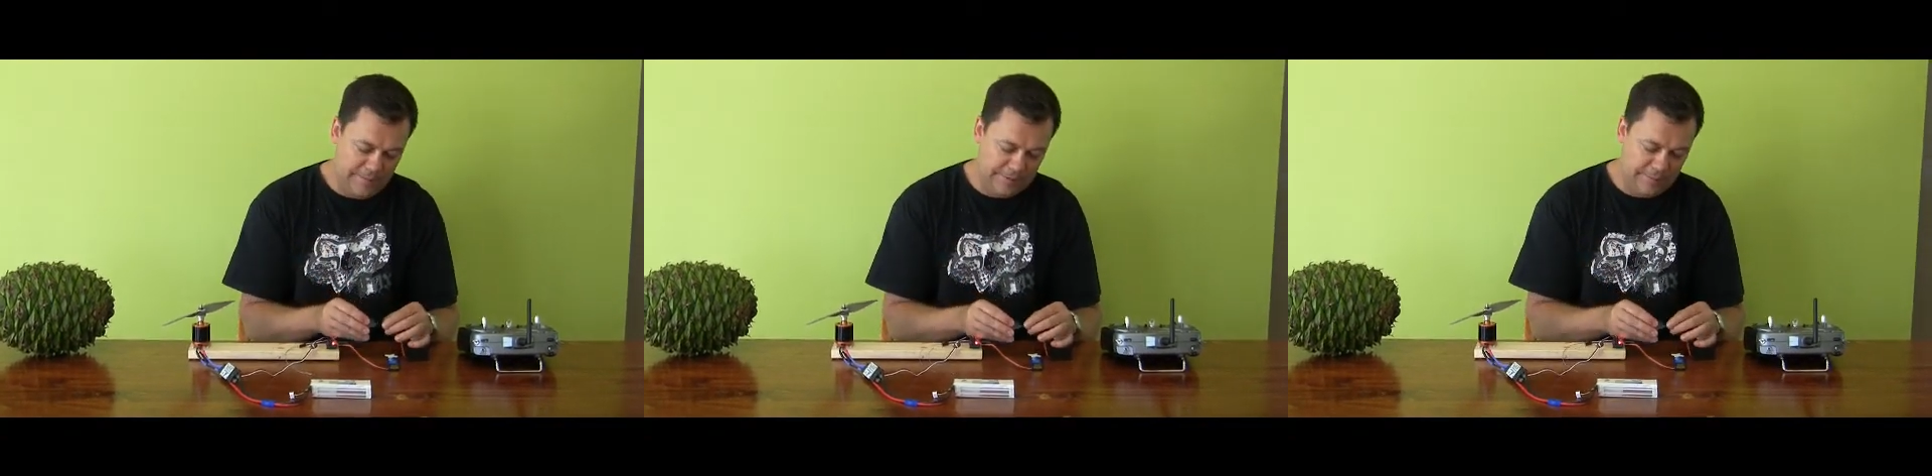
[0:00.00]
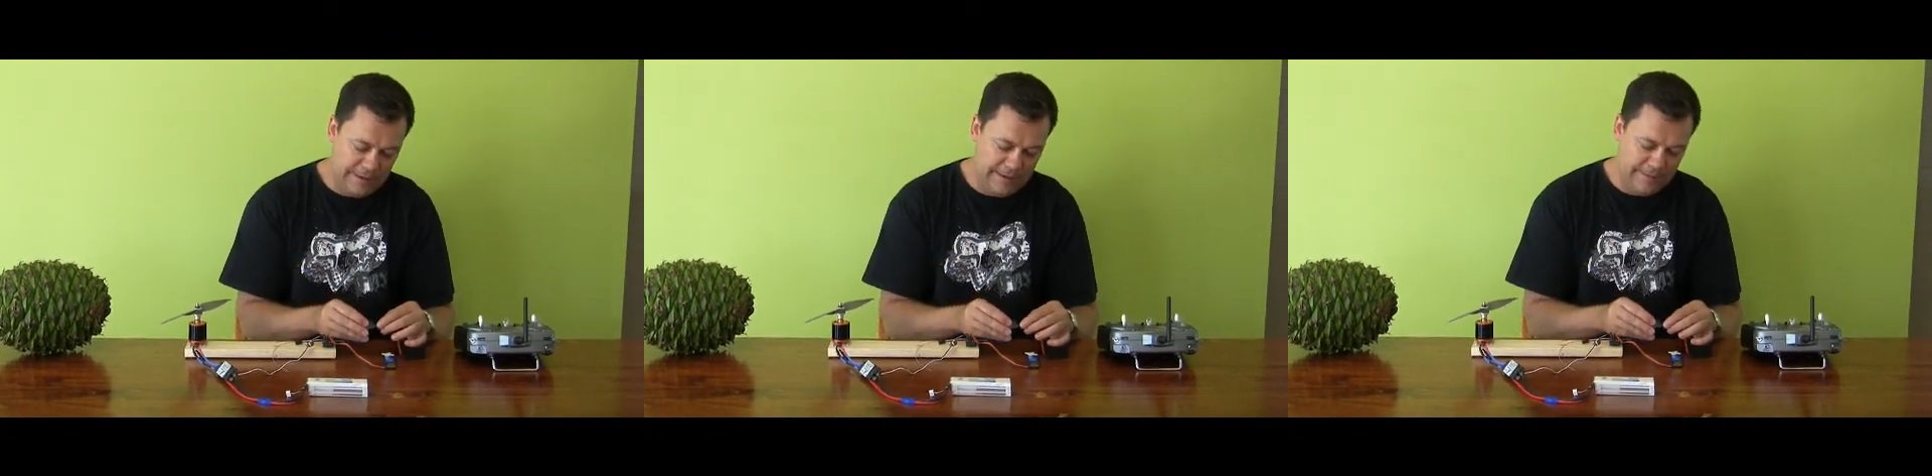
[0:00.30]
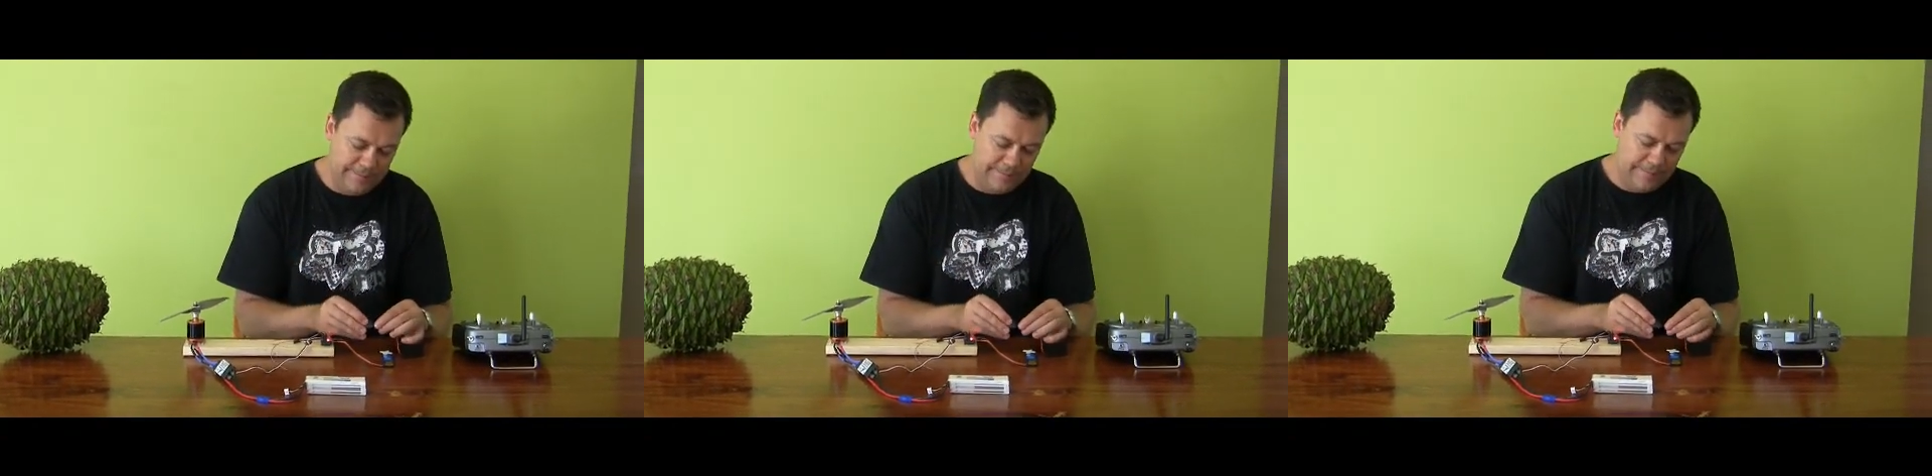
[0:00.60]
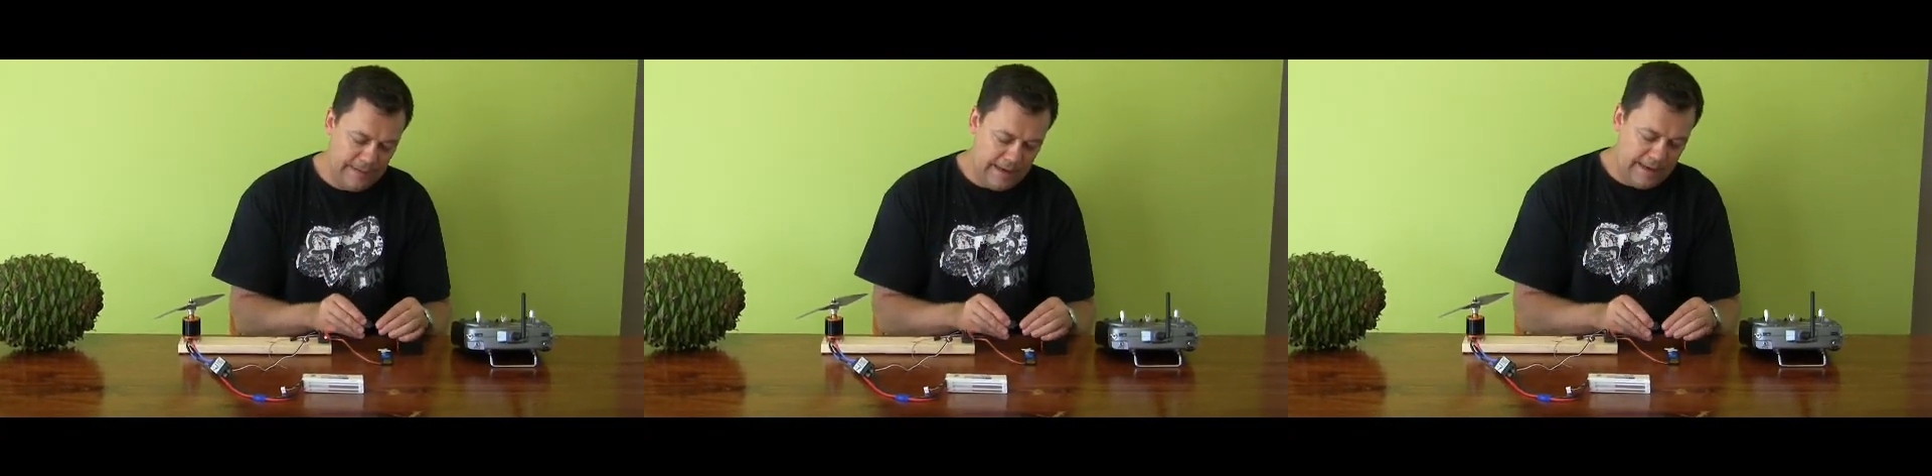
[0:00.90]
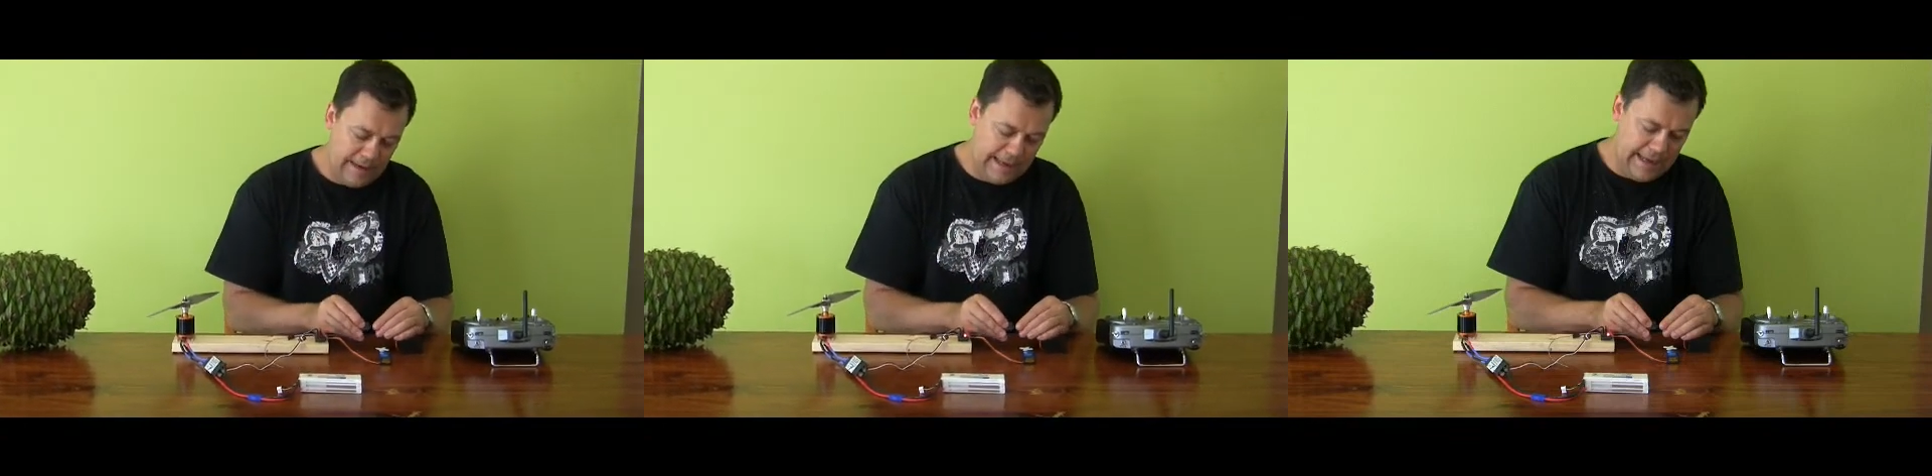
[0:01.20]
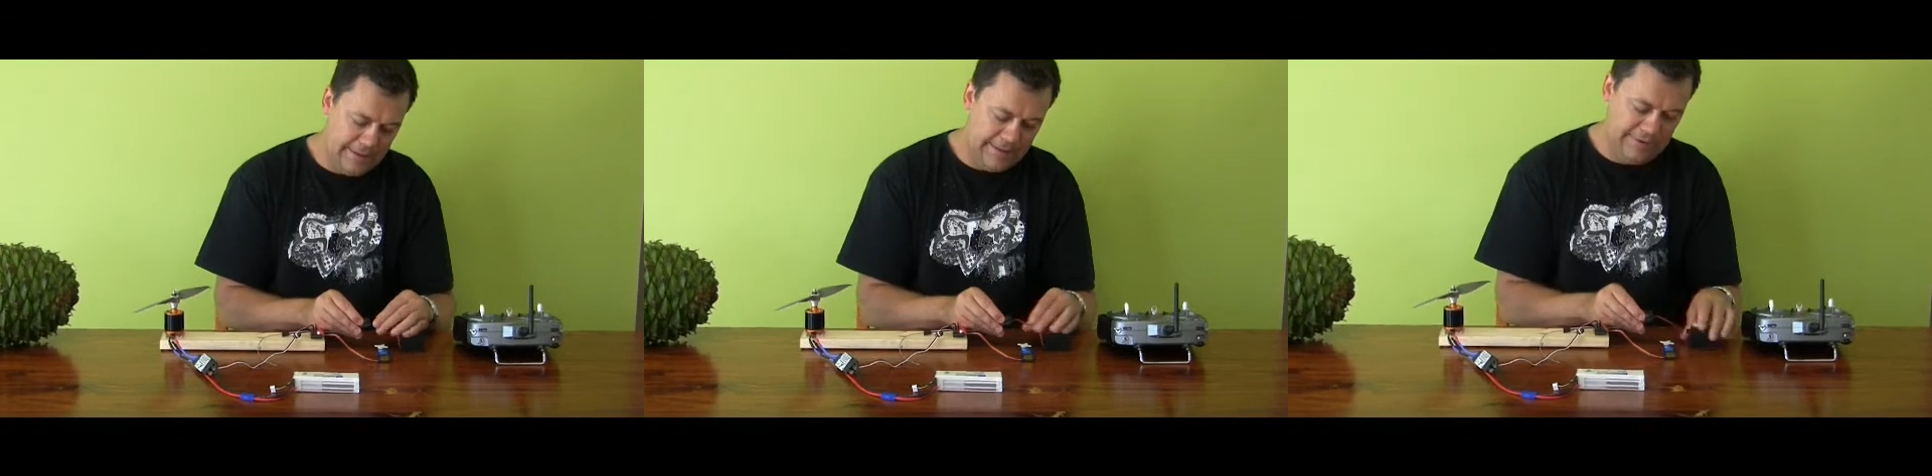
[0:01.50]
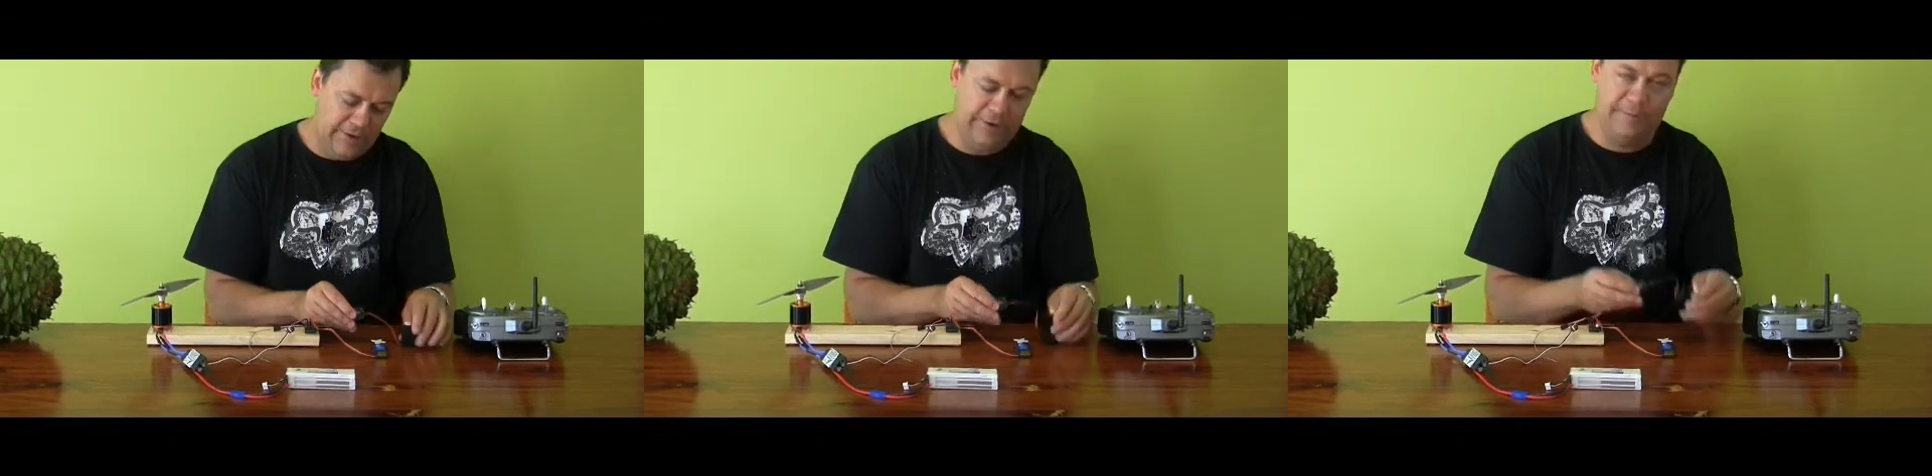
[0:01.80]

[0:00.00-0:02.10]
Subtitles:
between. Again, there's going